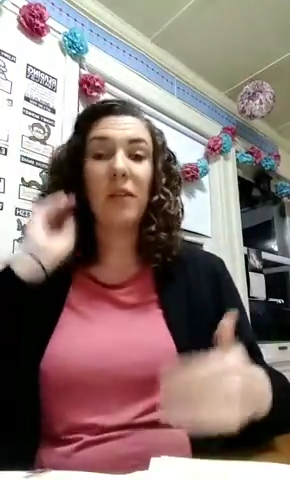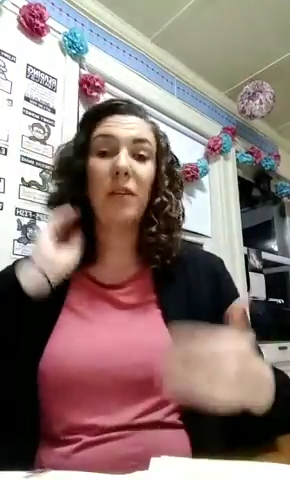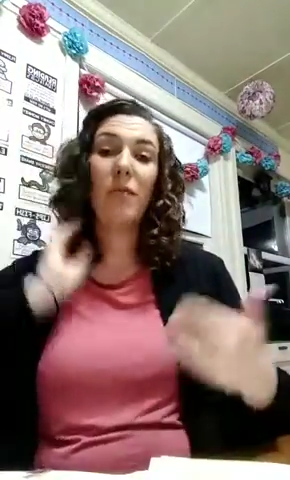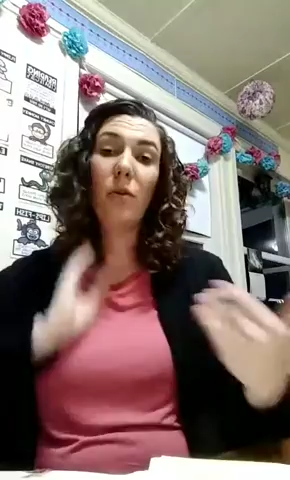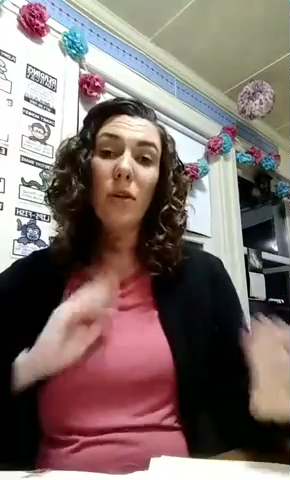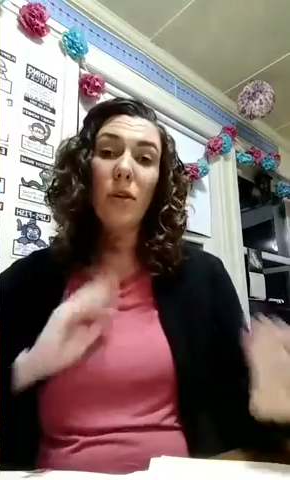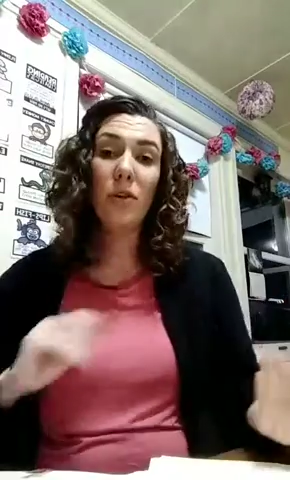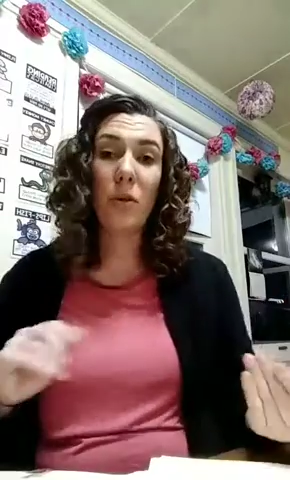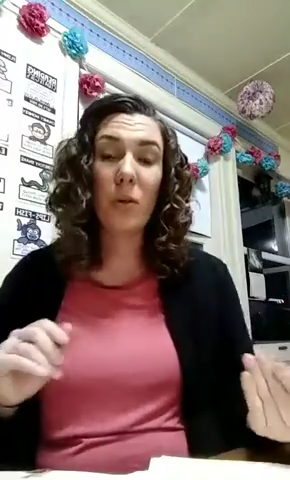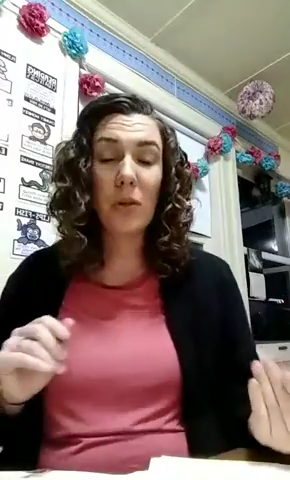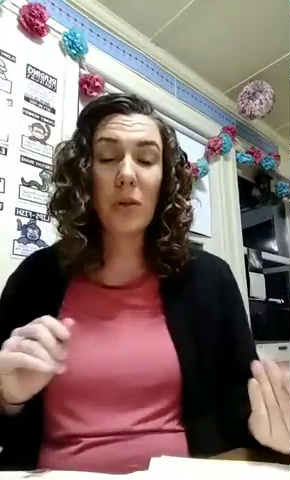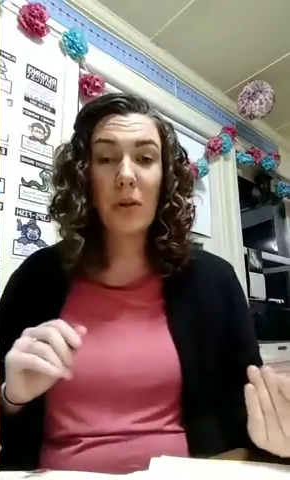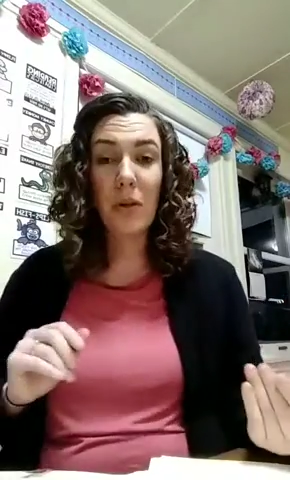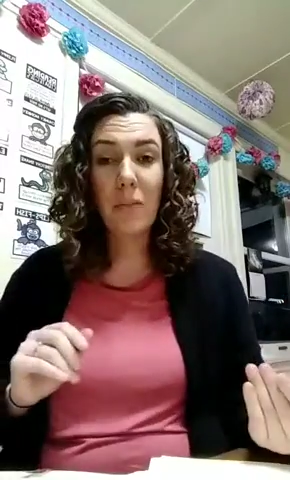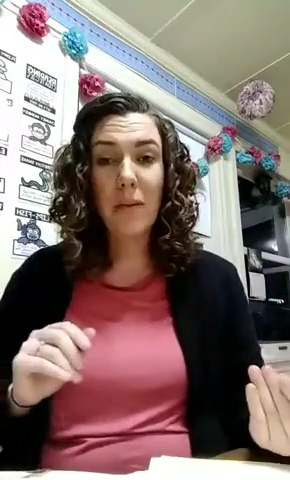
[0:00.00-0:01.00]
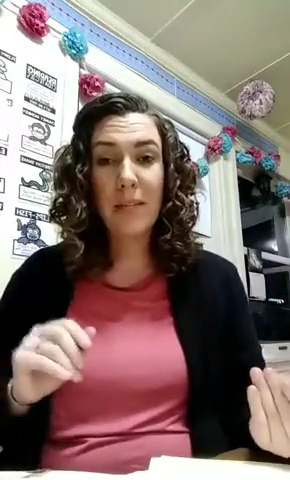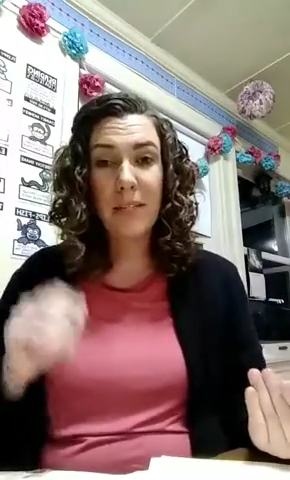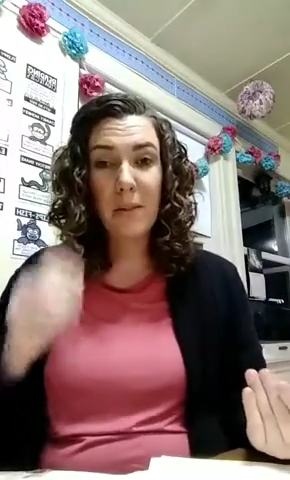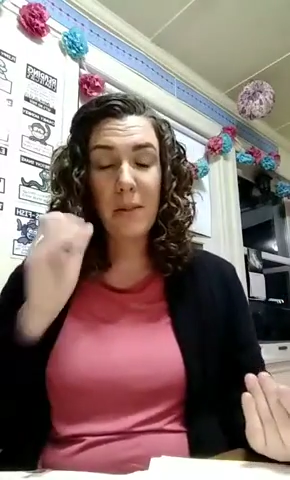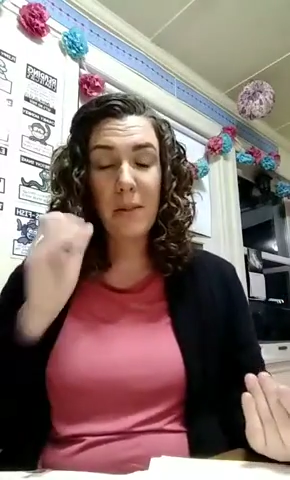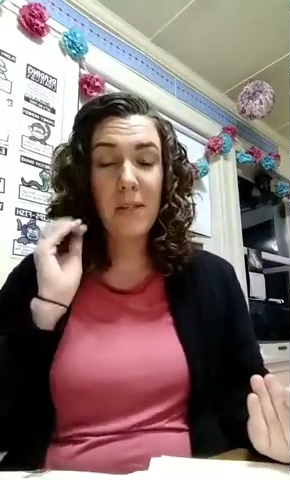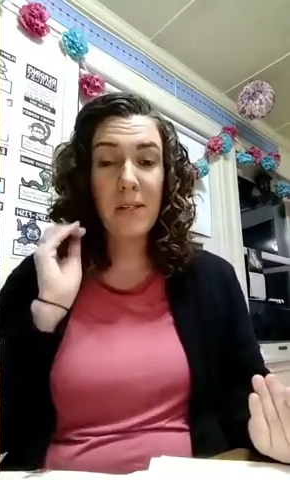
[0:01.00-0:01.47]
of course you could go to my
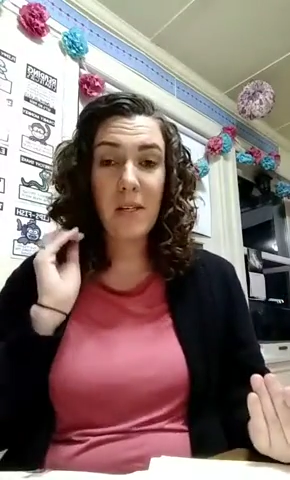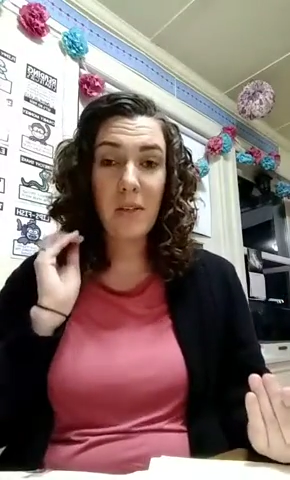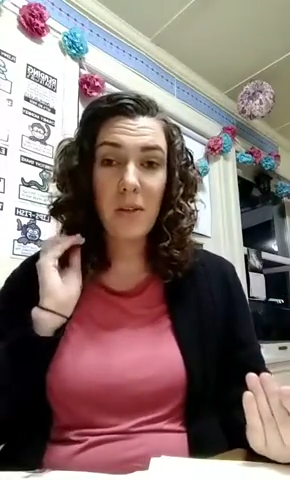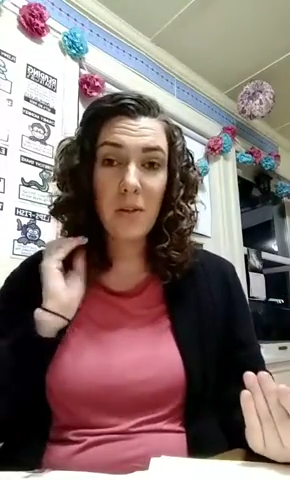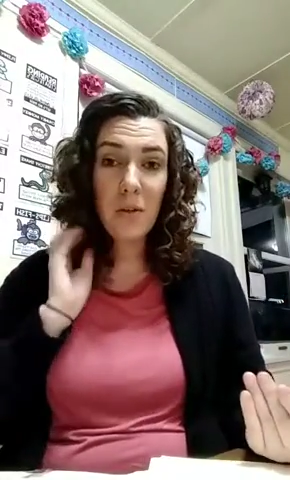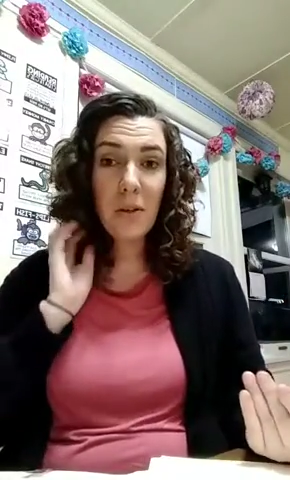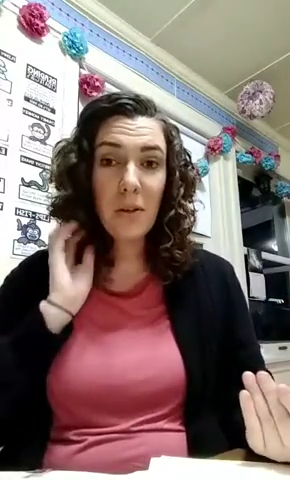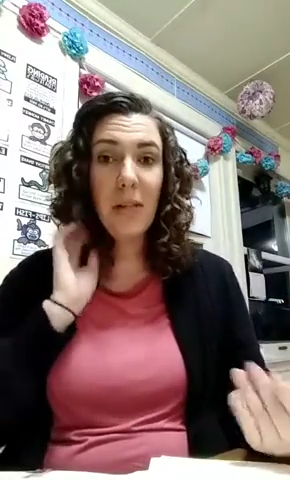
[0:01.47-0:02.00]
TPT store.